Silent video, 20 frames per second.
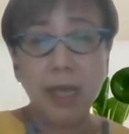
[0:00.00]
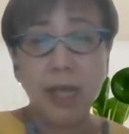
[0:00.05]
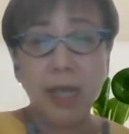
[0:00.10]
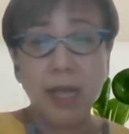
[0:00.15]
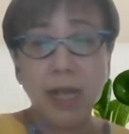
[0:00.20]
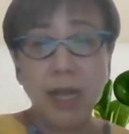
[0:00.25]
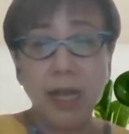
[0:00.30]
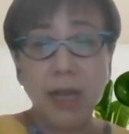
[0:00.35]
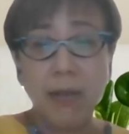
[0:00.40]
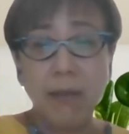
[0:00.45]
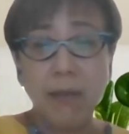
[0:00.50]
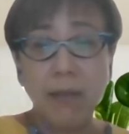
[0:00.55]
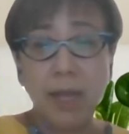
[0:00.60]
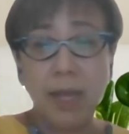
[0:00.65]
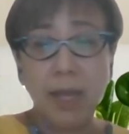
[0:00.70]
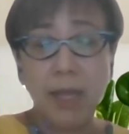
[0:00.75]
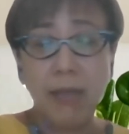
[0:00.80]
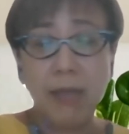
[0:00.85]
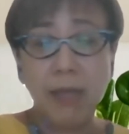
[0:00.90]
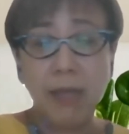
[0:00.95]

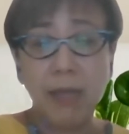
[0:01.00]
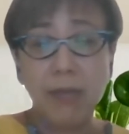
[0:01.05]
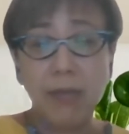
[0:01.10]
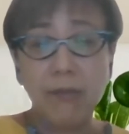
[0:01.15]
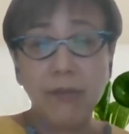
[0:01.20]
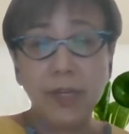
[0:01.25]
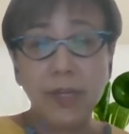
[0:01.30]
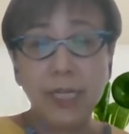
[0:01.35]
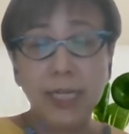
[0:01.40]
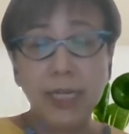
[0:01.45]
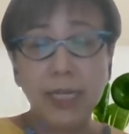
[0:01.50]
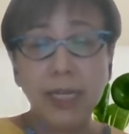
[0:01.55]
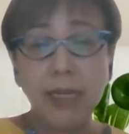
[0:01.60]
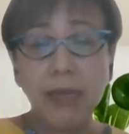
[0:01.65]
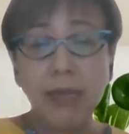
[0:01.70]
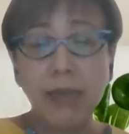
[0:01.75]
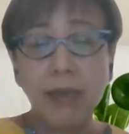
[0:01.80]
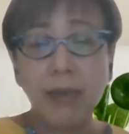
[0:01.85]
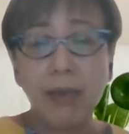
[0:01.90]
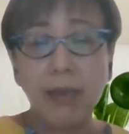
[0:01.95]
And frankly,
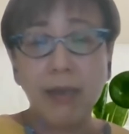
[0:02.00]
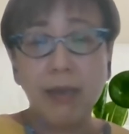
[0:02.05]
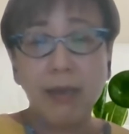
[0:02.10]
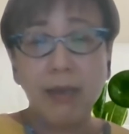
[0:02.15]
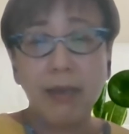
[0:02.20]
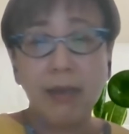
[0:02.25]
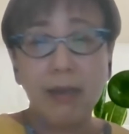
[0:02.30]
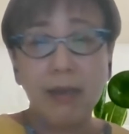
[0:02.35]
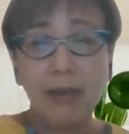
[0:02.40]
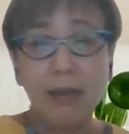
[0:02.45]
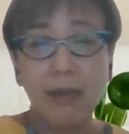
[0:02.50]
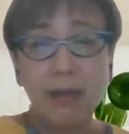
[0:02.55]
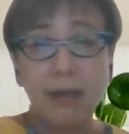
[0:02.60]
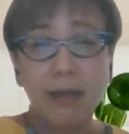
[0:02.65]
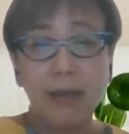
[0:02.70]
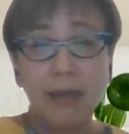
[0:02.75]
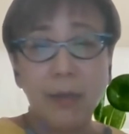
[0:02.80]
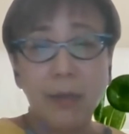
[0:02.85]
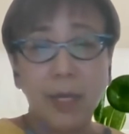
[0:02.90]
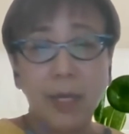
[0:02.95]

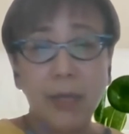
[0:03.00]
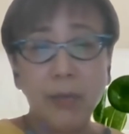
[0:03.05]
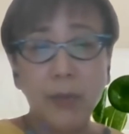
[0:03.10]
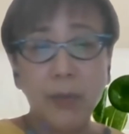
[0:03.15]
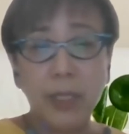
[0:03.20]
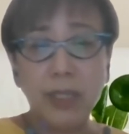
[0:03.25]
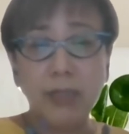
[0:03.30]
when